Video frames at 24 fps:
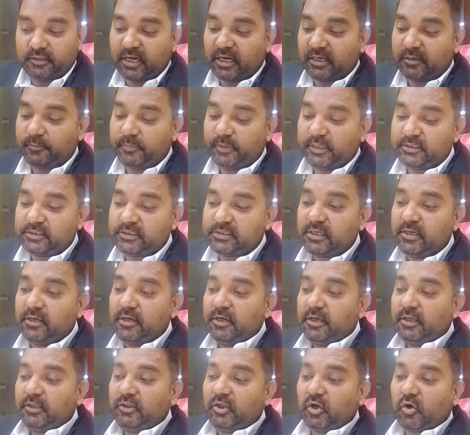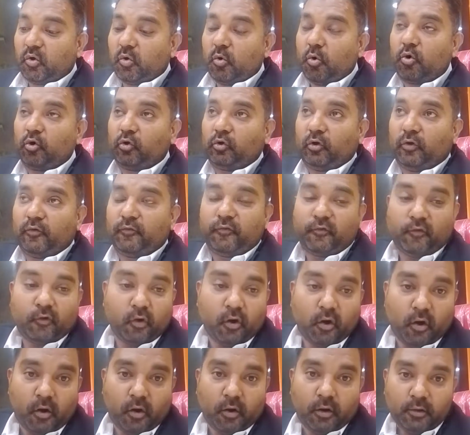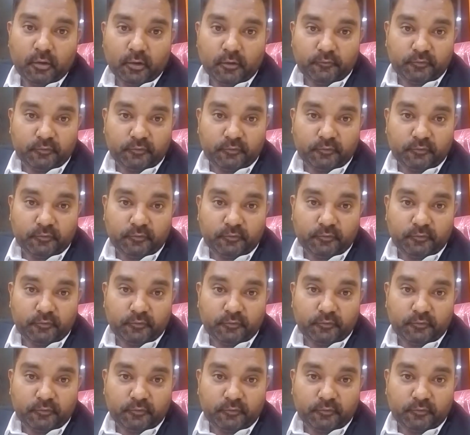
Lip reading: That means the court of law,